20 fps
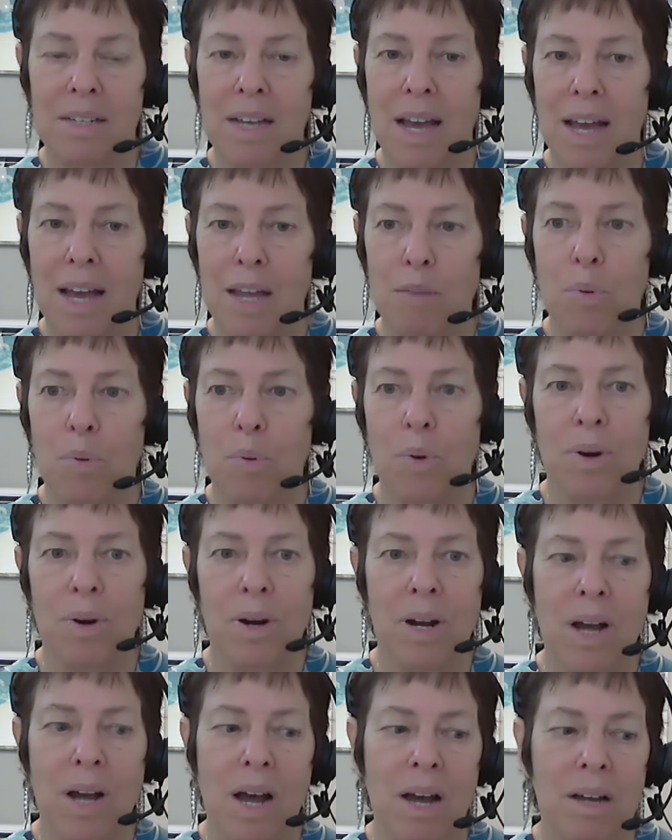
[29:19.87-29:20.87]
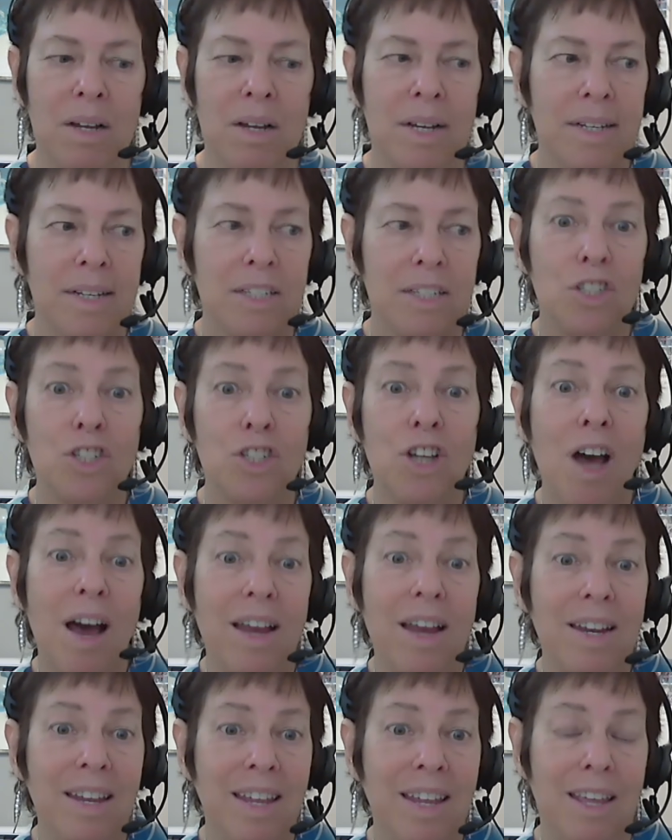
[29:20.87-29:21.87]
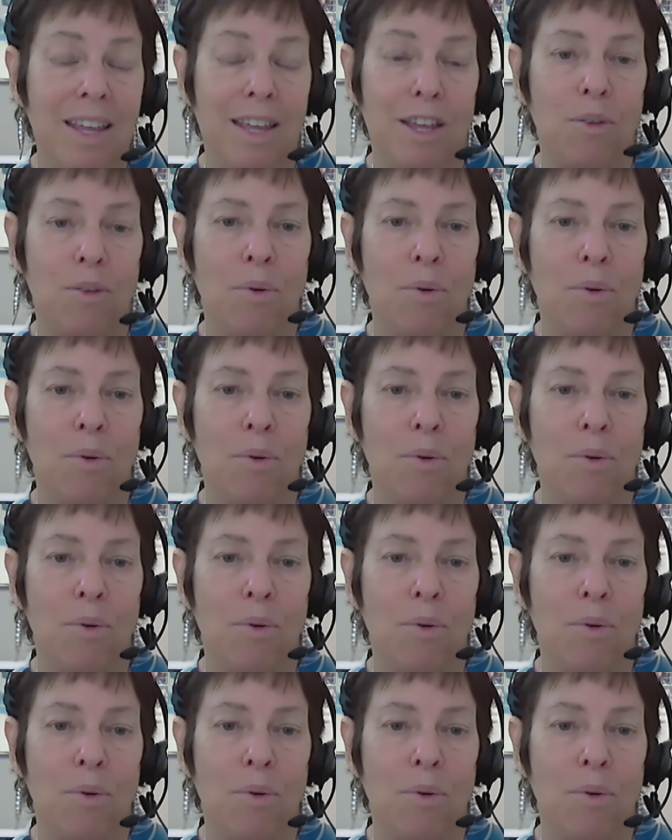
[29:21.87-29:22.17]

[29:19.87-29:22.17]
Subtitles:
type, or a chutney,